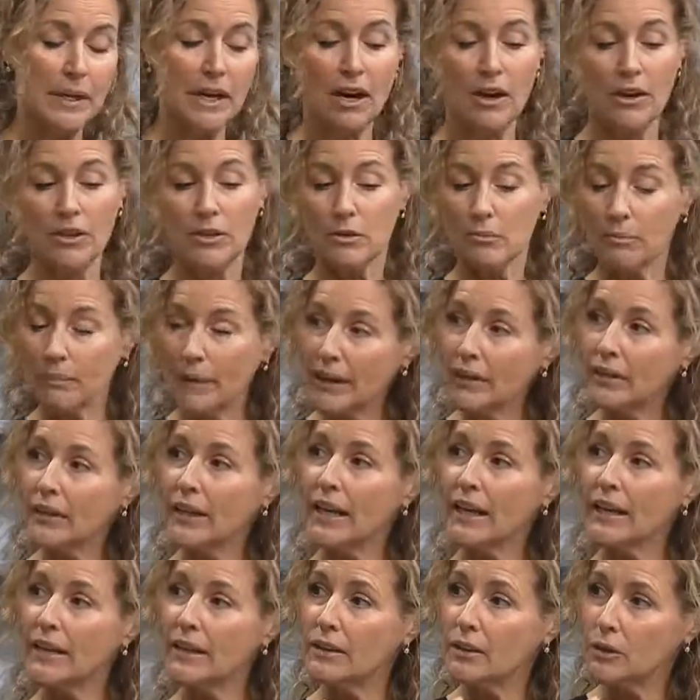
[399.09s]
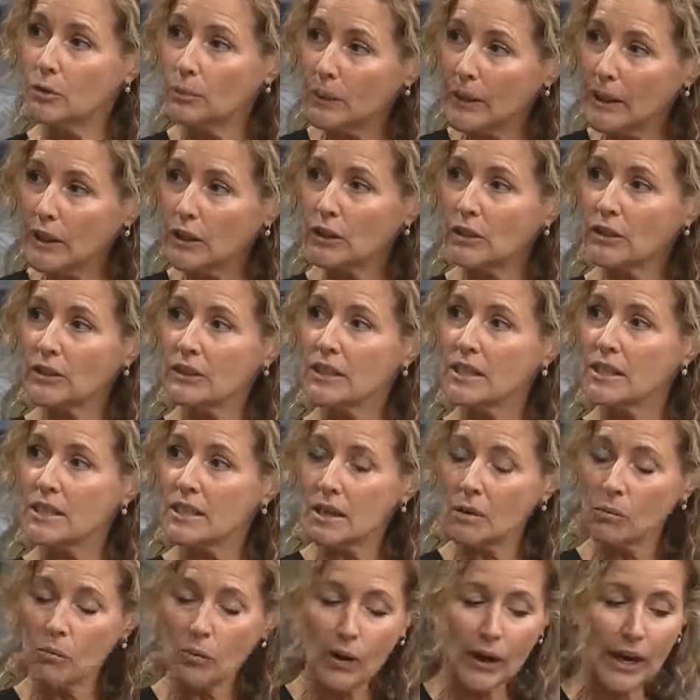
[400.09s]
either marinated or pickled in
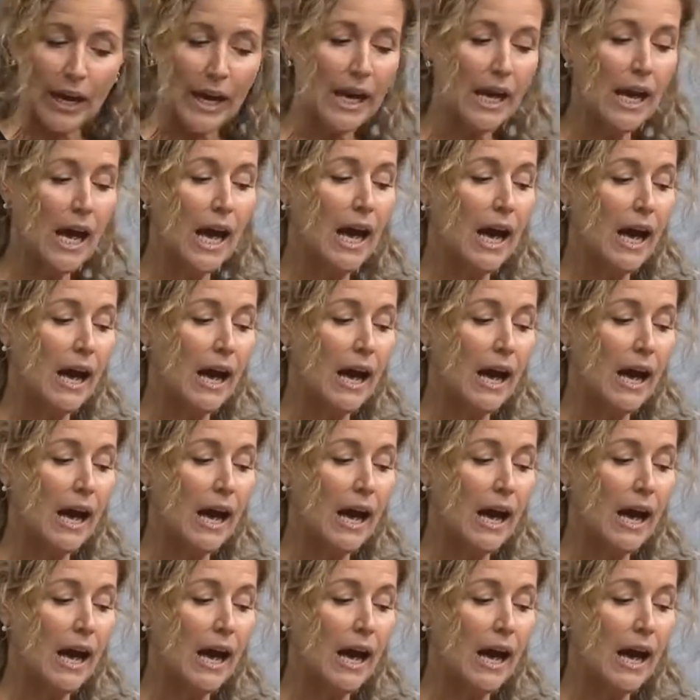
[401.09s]
some way, yeah.